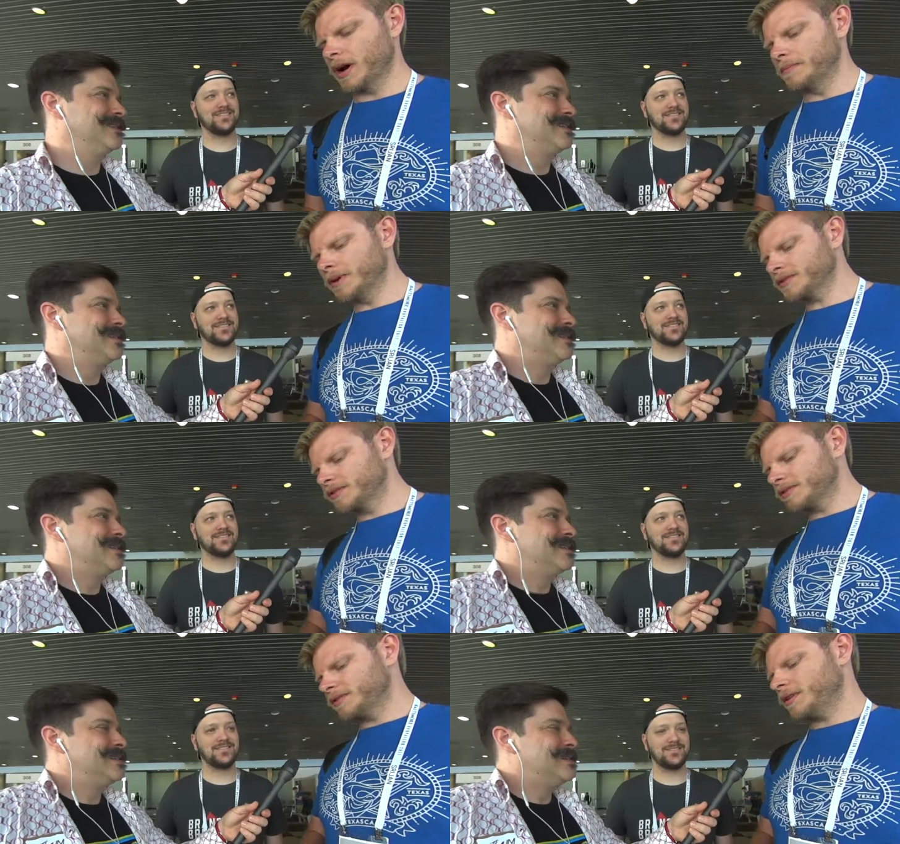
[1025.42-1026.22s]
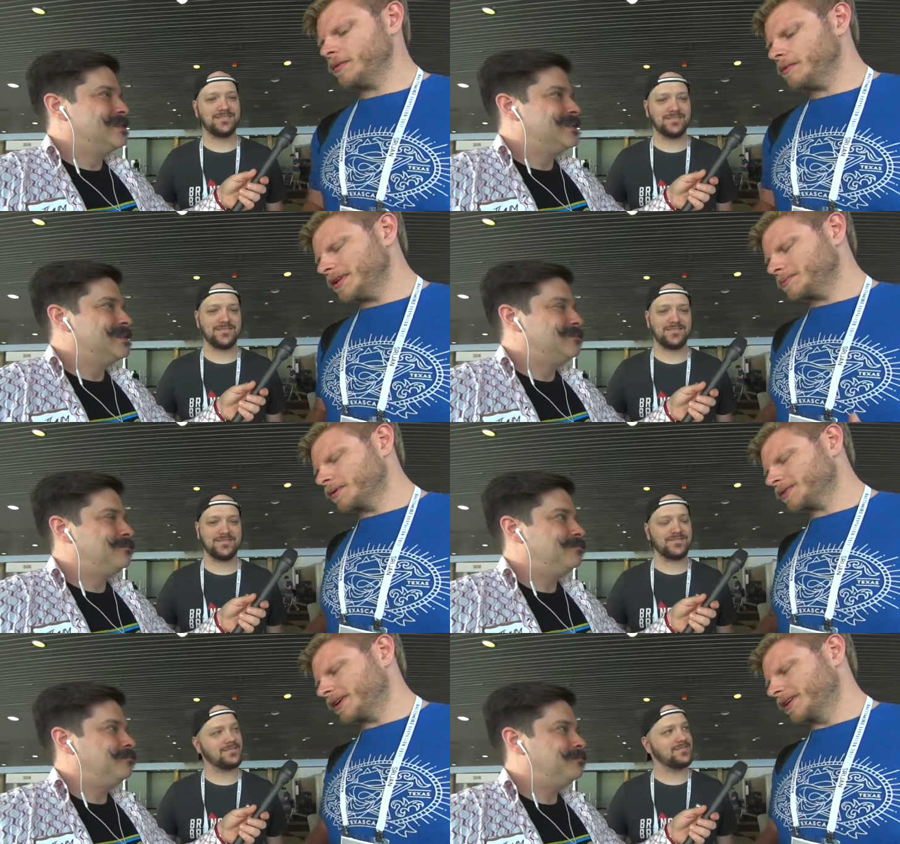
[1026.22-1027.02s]
Speaker 1: uh, amongst, it's
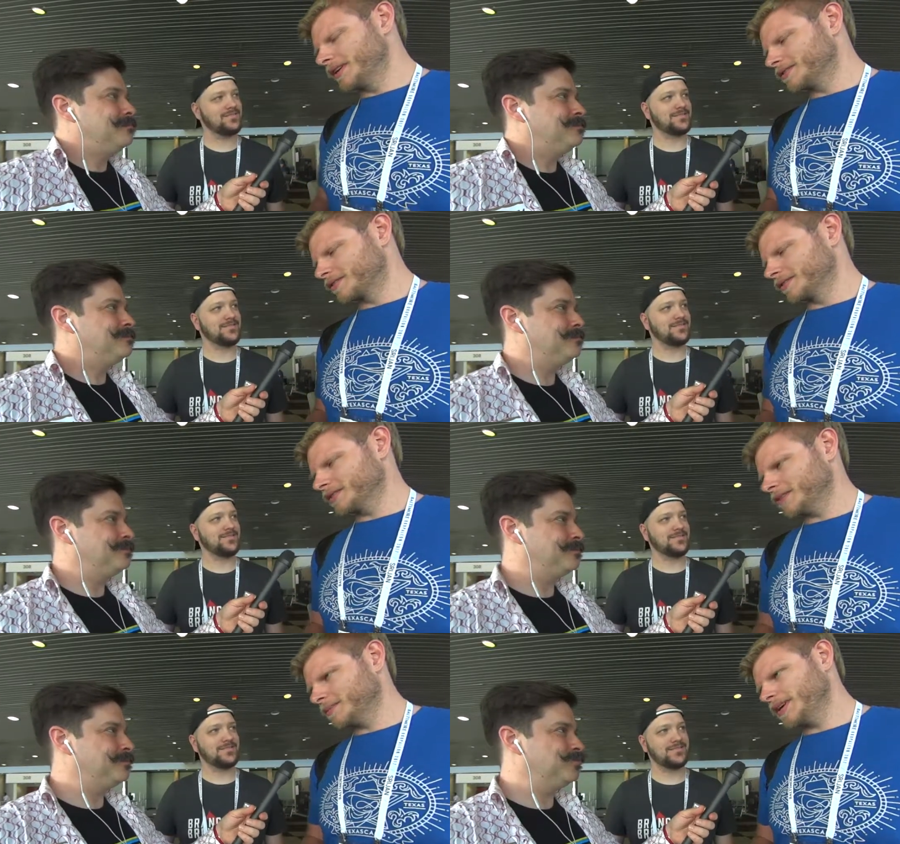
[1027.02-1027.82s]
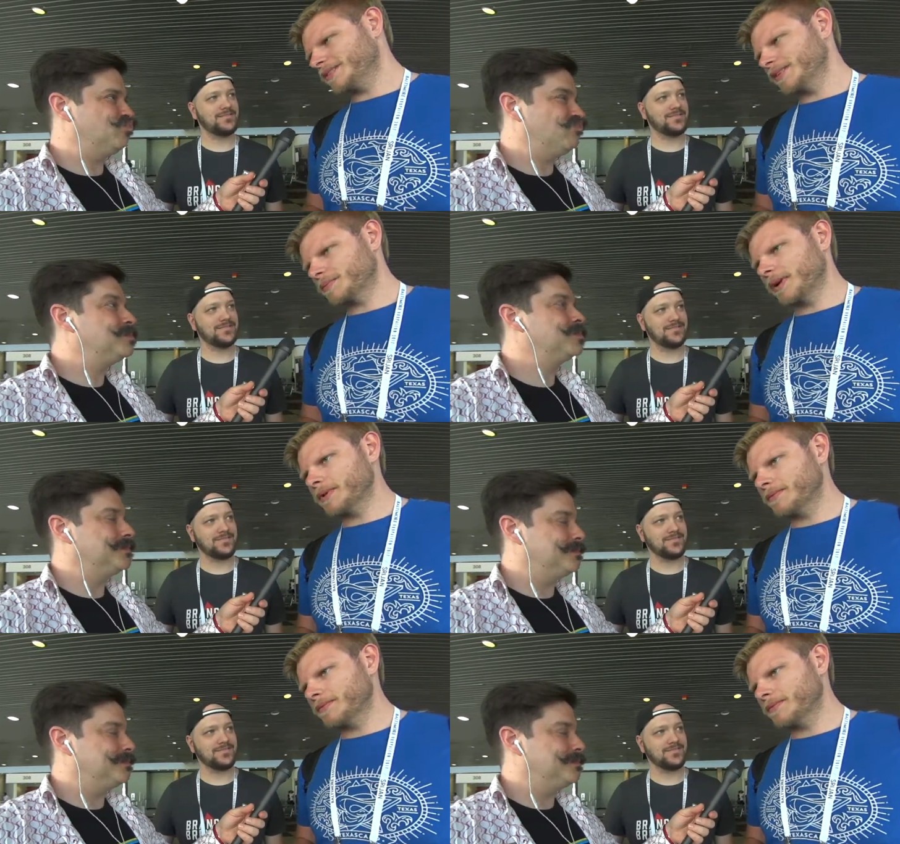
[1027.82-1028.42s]
mostly on an internal team basis, right?